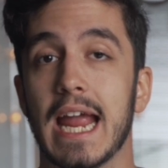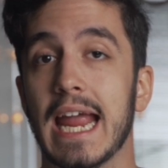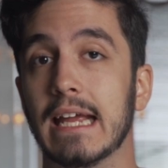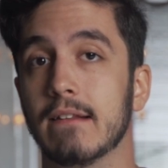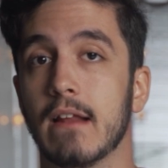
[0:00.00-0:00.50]

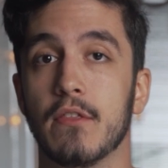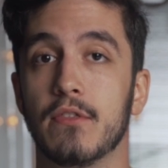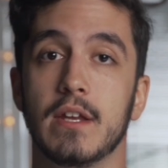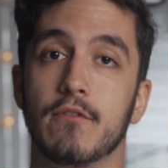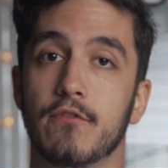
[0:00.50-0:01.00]
In
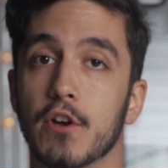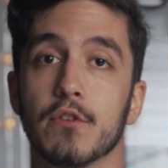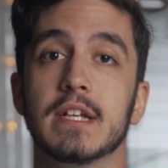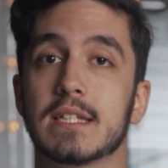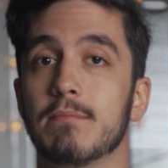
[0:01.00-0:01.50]
the
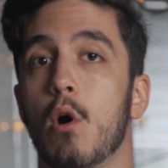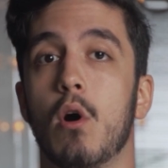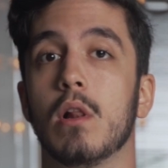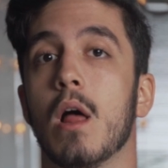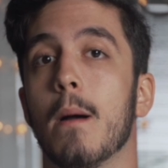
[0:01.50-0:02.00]
very
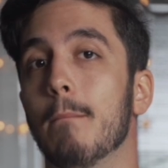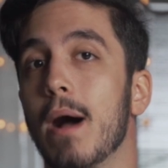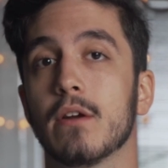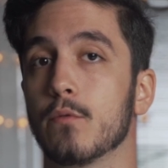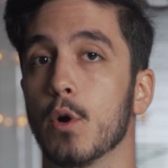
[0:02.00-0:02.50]
small
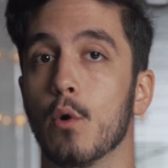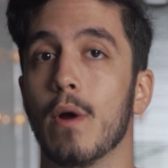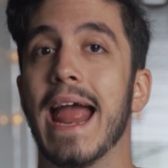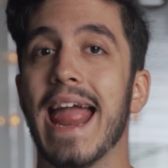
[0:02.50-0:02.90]
micro,